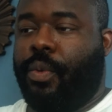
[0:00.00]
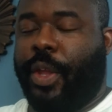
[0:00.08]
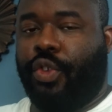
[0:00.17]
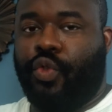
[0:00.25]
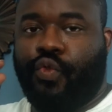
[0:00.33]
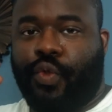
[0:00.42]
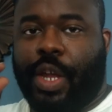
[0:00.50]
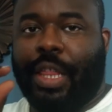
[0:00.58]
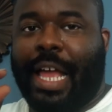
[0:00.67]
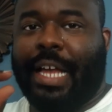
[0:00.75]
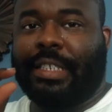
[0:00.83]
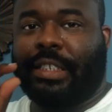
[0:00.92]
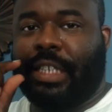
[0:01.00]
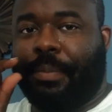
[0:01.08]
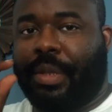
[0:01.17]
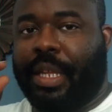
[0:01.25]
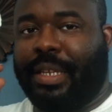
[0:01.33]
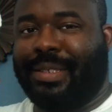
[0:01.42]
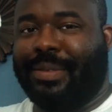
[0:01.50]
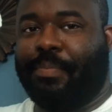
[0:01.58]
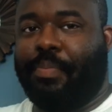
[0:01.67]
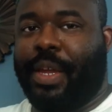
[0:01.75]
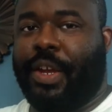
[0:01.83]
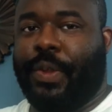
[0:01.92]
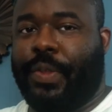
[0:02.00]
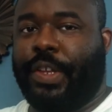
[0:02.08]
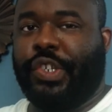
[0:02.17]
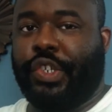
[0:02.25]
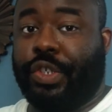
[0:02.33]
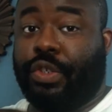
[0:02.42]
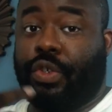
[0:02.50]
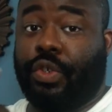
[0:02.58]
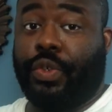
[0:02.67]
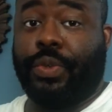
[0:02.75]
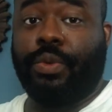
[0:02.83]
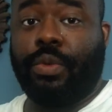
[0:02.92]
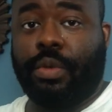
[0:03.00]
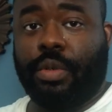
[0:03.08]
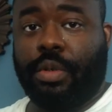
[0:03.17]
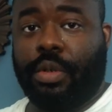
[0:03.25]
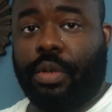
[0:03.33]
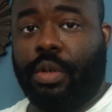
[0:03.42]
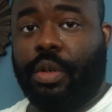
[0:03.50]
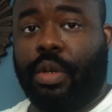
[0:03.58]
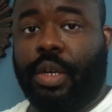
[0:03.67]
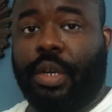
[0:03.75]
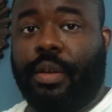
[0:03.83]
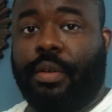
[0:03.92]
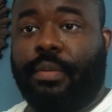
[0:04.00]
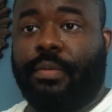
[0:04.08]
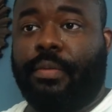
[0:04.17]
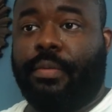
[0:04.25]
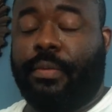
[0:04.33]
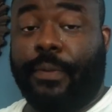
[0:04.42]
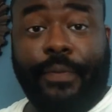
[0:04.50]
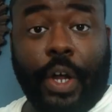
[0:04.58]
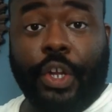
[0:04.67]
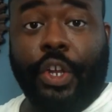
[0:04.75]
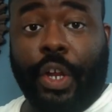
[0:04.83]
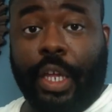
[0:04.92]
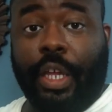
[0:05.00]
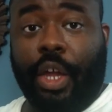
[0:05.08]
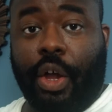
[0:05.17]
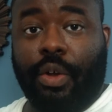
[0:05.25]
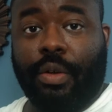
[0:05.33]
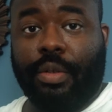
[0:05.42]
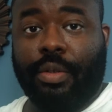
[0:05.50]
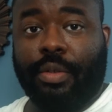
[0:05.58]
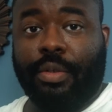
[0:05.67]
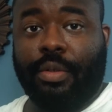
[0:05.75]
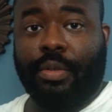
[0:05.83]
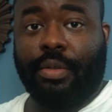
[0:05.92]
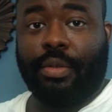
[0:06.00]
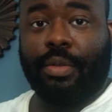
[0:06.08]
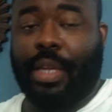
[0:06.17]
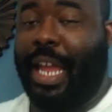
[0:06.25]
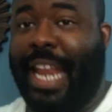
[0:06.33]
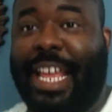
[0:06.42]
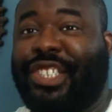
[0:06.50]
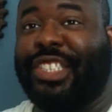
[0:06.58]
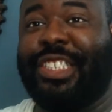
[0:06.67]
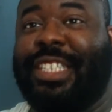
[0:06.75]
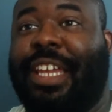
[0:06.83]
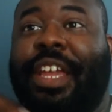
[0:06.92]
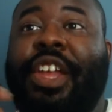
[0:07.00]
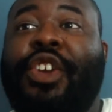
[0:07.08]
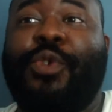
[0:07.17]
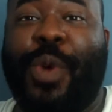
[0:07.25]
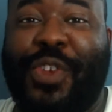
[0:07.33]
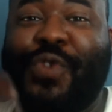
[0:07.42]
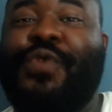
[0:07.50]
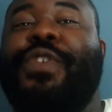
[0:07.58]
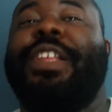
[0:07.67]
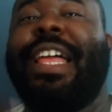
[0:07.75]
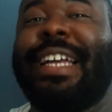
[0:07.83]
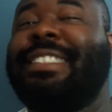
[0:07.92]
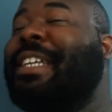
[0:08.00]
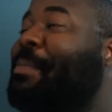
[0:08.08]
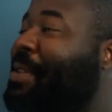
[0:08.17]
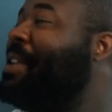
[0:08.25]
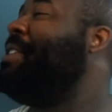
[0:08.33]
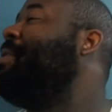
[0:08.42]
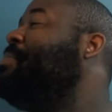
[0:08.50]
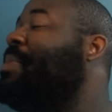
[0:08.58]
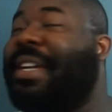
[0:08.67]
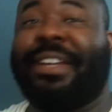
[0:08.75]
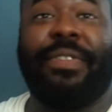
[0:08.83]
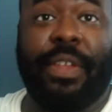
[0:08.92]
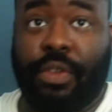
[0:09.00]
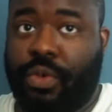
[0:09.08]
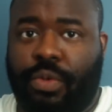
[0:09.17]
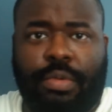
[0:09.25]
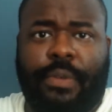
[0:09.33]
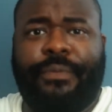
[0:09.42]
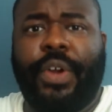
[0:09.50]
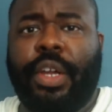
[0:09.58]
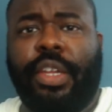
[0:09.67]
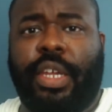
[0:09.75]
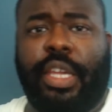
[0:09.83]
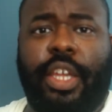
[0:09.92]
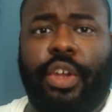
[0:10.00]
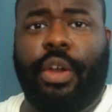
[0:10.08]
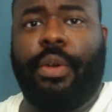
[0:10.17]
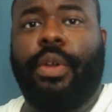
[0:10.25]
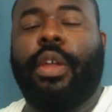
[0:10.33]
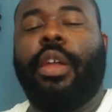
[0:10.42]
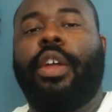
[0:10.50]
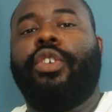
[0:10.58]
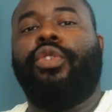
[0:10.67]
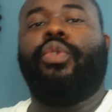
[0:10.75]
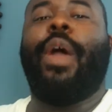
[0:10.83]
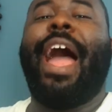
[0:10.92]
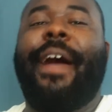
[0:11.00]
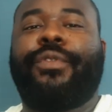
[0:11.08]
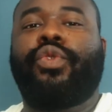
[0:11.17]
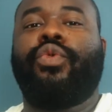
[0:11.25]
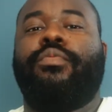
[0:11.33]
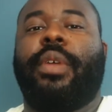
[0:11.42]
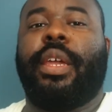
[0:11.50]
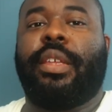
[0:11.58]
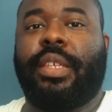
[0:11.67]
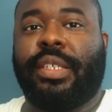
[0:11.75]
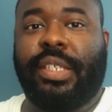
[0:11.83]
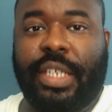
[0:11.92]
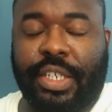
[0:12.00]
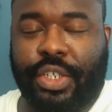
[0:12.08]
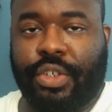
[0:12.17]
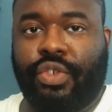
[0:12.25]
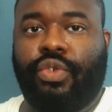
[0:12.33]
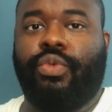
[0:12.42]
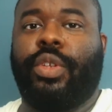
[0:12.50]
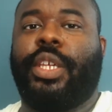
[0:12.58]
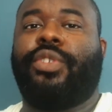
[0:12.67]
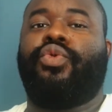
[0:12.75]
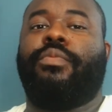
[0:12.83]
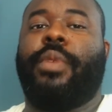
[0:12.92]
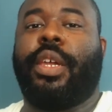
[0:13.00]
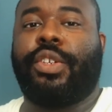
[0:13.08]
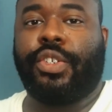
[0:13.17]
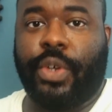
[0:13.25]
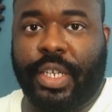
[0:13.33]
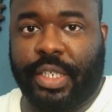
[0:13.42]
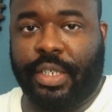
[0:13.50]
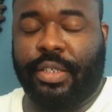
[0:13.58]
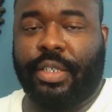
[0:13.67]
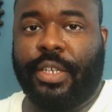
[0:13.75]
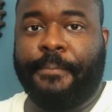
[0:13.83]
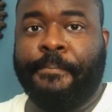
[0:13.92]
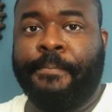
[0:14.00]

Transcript: when you realize something is bigger than just you, fuck your ego. And that's just it. When you realize something is bigger than you, fuck your ego. You have to make decisions. You need to make choices.